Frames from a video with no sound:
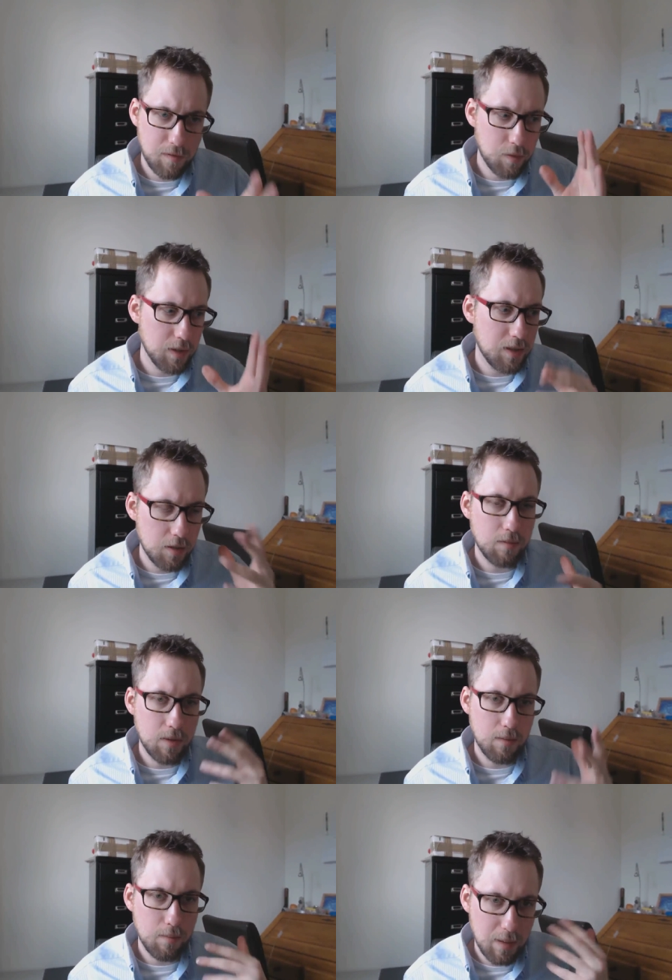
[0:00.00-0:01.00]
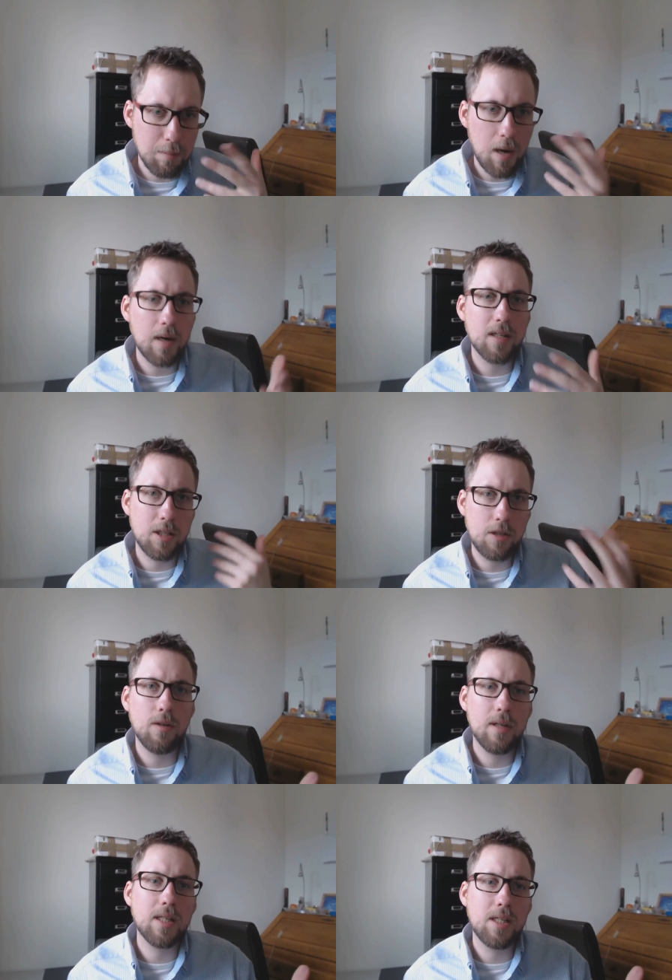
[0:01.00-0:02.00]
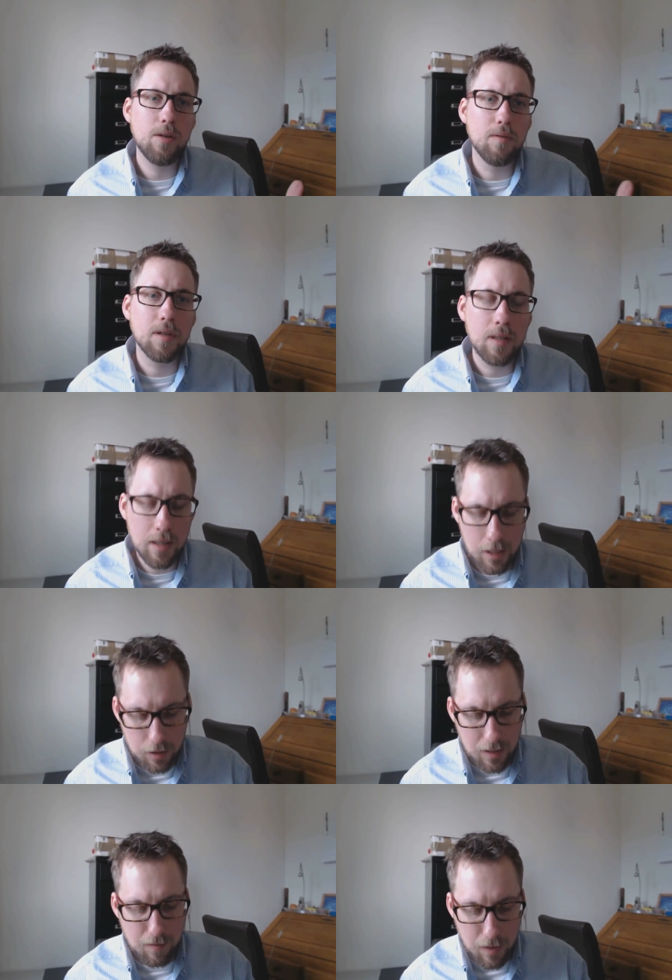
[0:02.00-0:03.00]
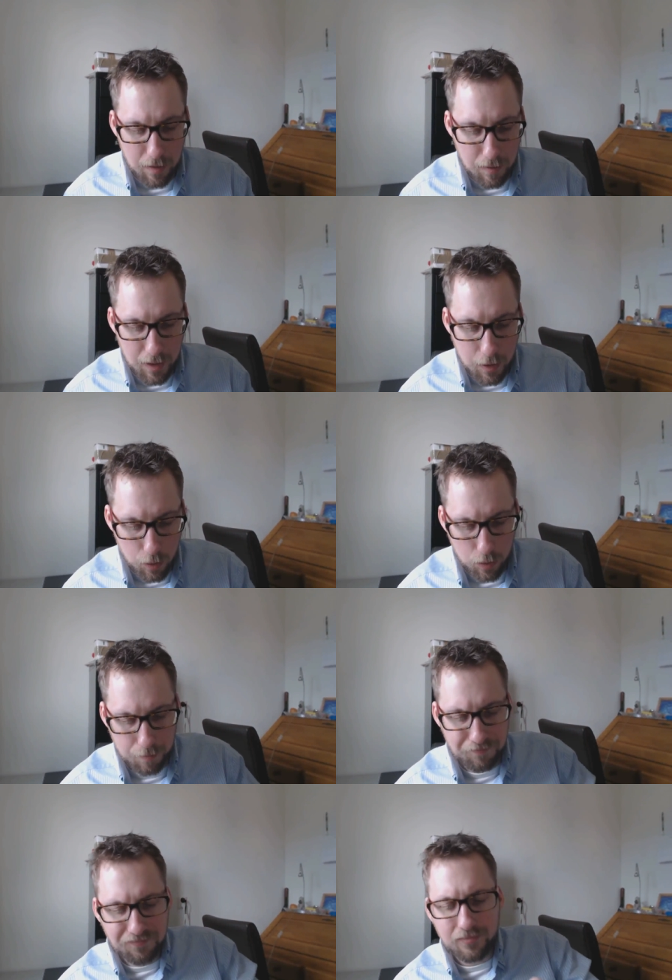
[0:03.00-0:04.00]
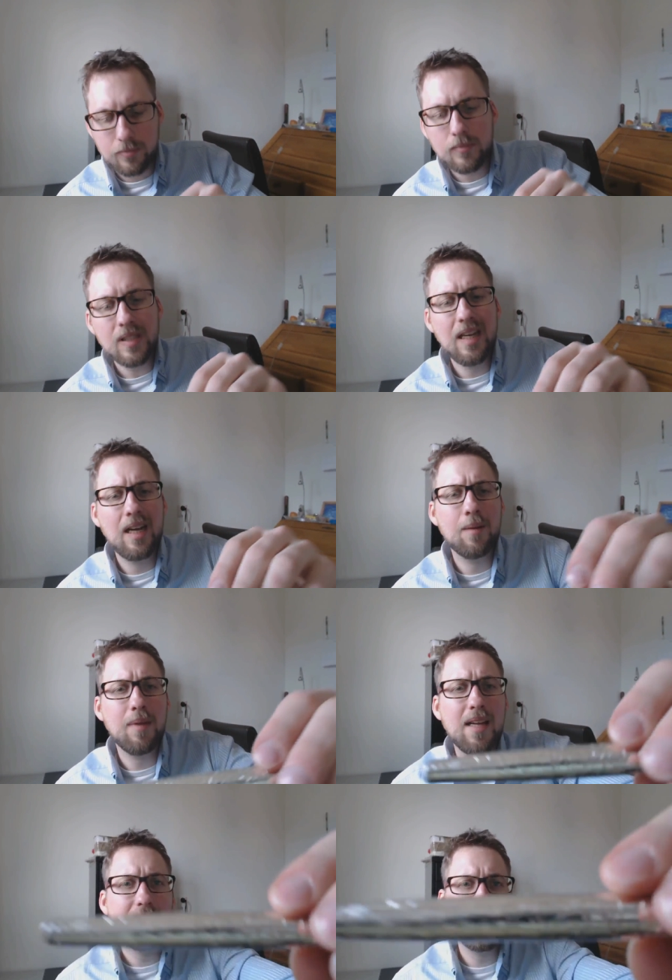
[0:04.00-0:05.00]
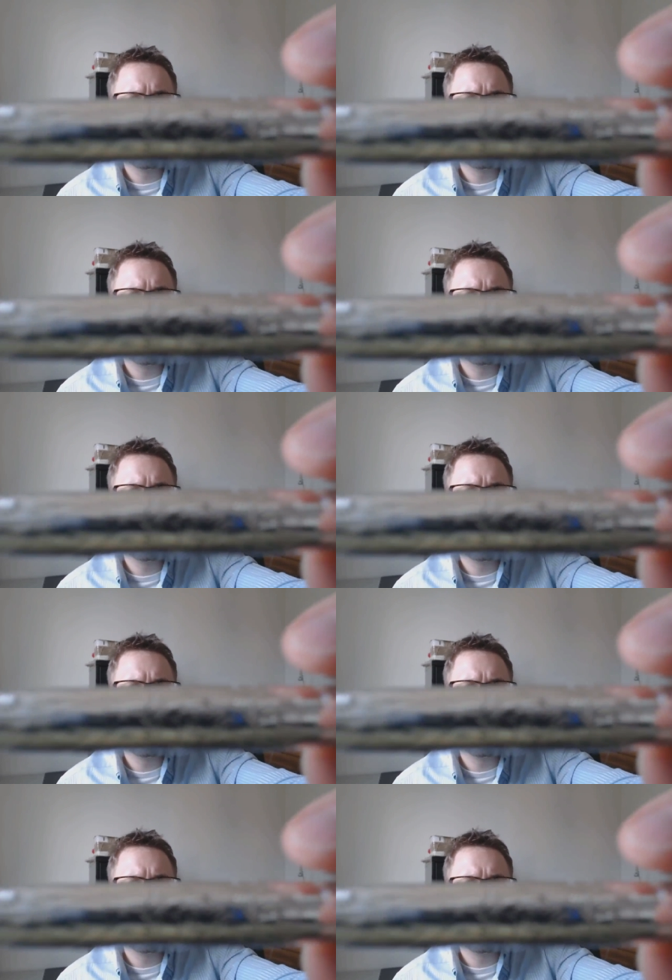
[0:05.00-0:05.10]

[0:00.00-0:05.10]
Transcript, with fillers: for it to be marked as sterling silver. So that's very, very cool. Um, as I